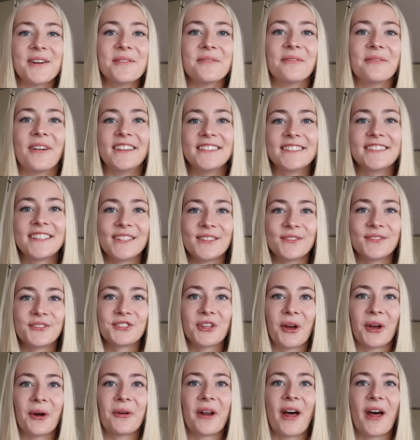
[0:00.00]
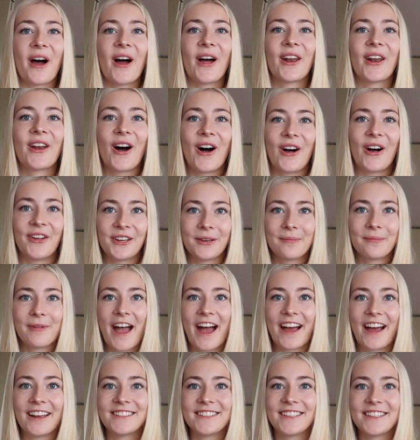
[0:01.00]
Once you've sewn on all your
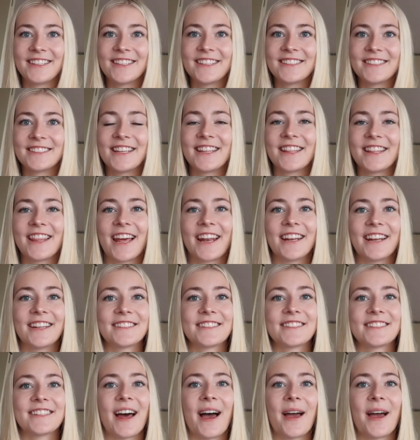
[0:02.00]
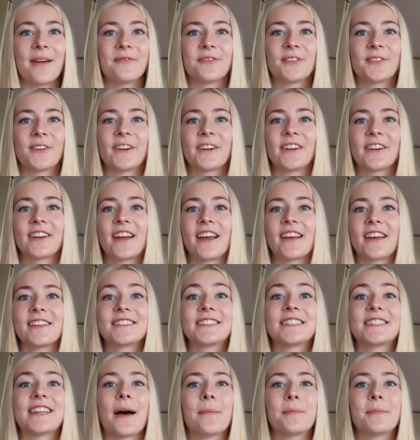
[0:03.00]
patches, then it's time for
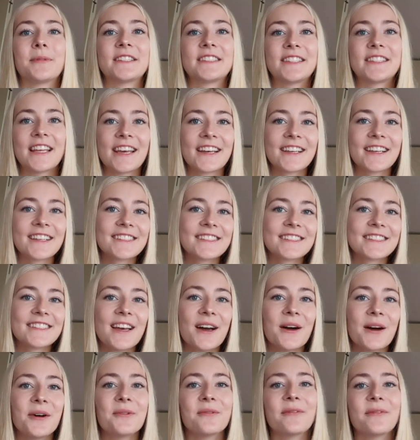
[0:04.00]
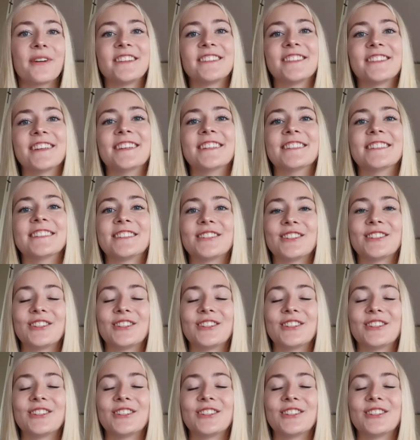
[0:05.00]
step six, which is